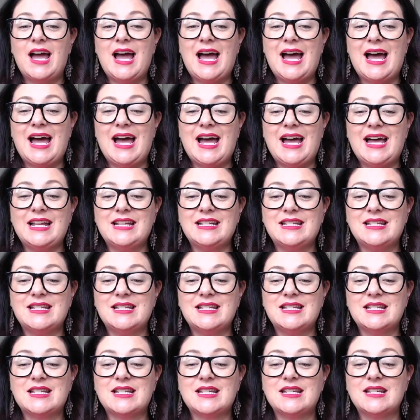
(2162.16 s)

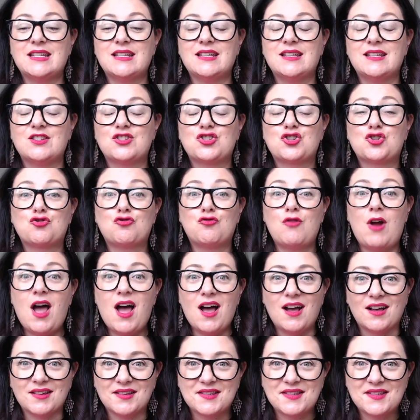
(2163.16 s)
And
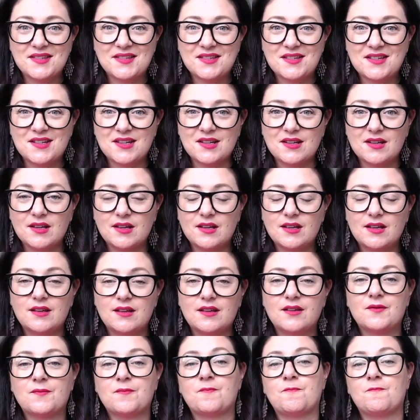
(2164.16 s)
trust.
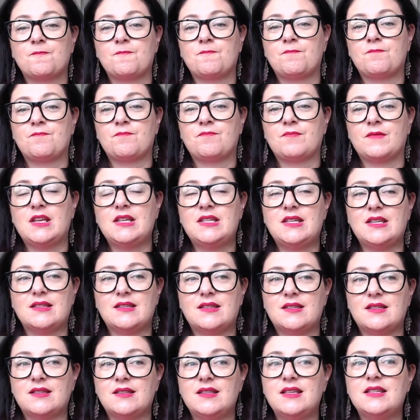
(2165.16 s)
This
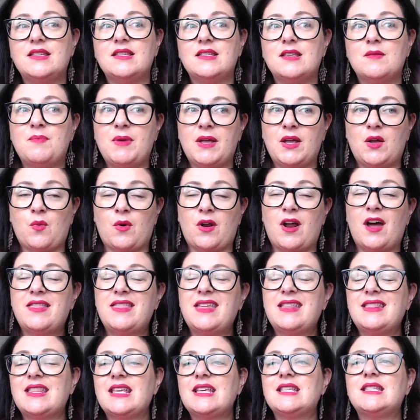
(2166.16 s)
is a big one. I
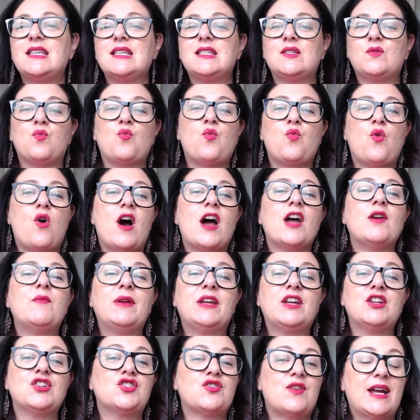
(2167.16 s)
think this is why we
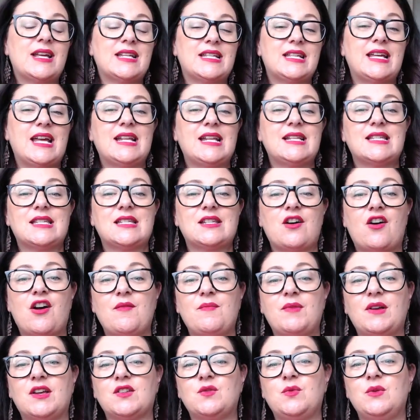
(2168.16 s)
contract against
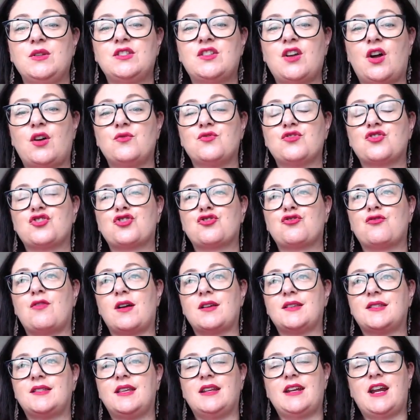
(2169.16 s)
time, because we don't
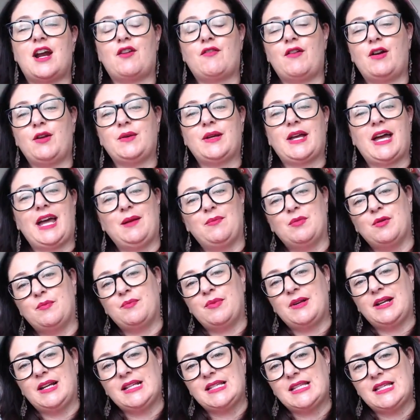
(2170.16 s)
trust in our own
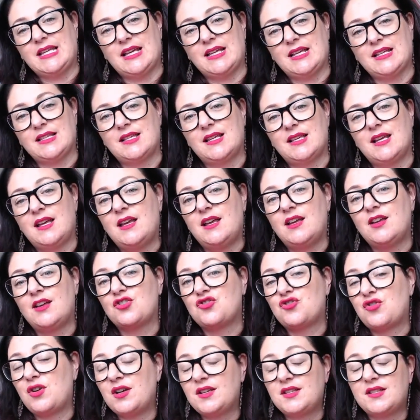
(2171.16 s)
capabilities.
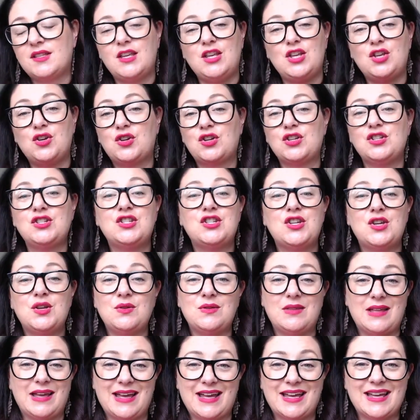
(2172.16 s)
Trust that you can
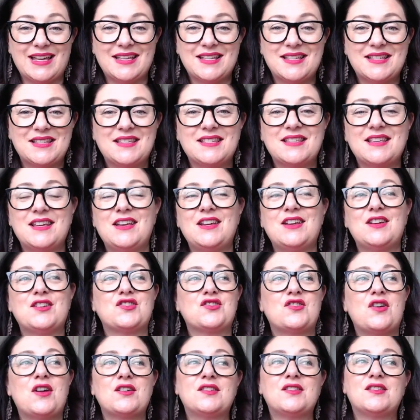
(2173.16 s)
do this.
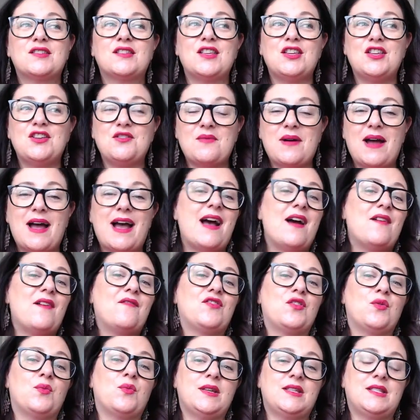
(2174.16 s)
Trust that you
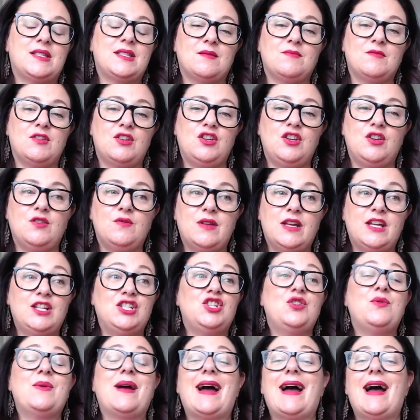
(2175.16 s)
have the wisdom that you
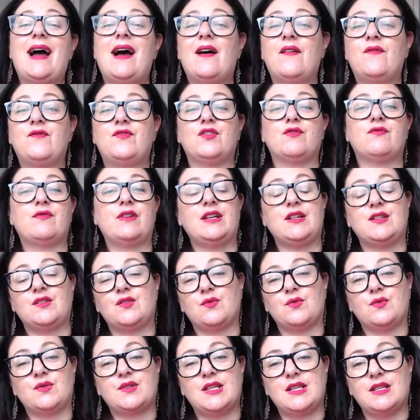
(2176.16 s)
need. You have the
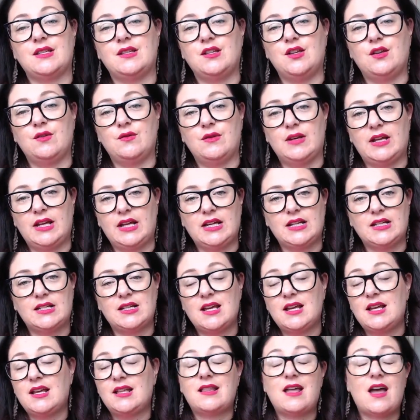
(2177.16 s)
resources you need.
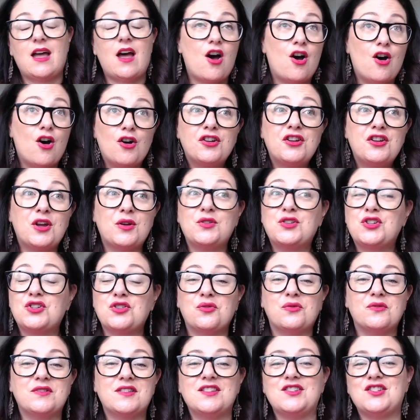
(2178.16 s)
There are no
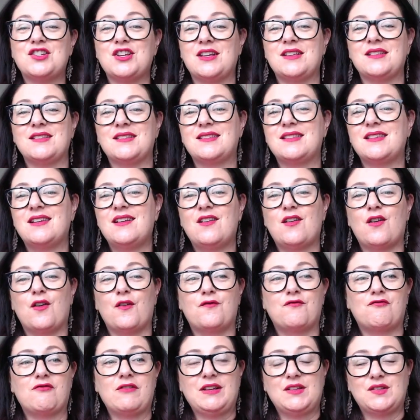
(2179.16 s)
shortages
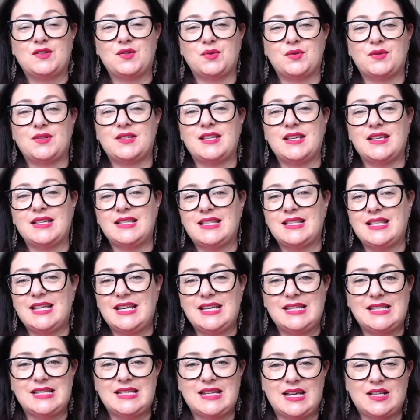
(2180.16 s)
of resources
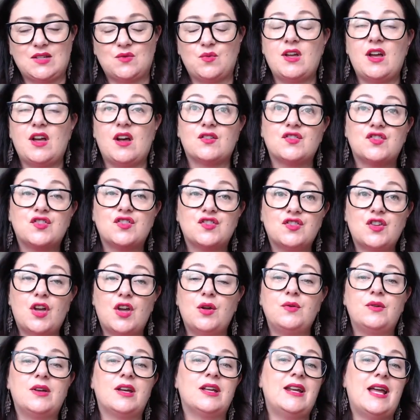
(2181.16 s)
these days. We are
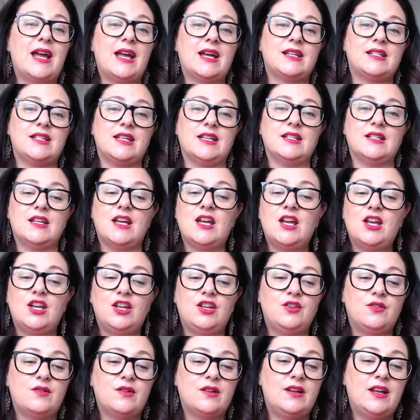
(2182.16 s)
so connected.
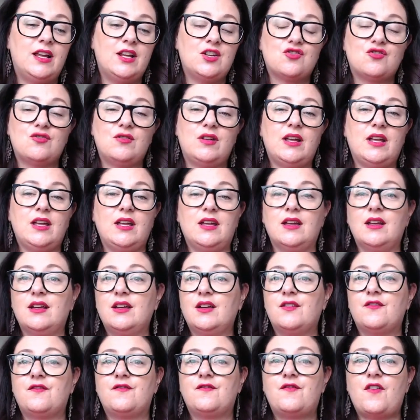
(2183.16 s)
You can literally
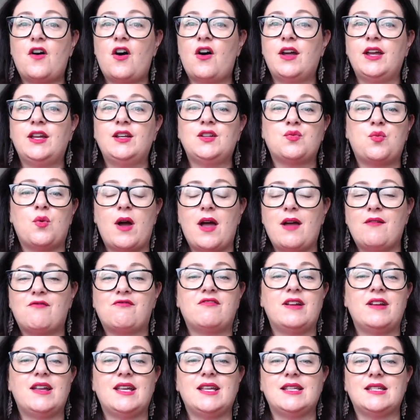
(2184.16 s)
find
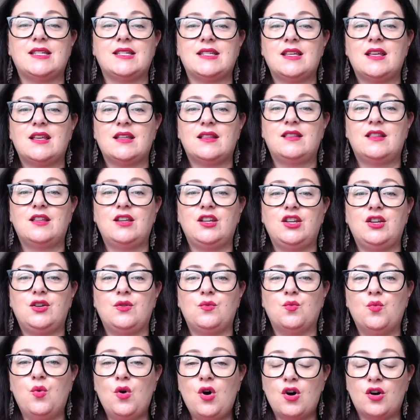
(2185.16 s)
whatever it is that
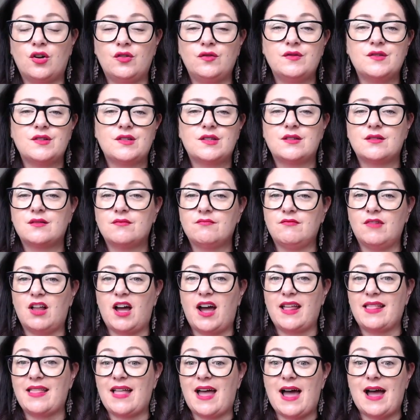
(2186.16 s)
you want
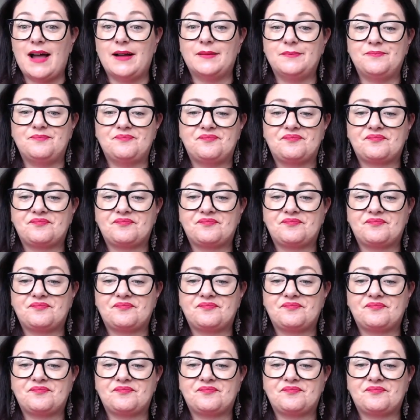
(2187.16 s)
like that.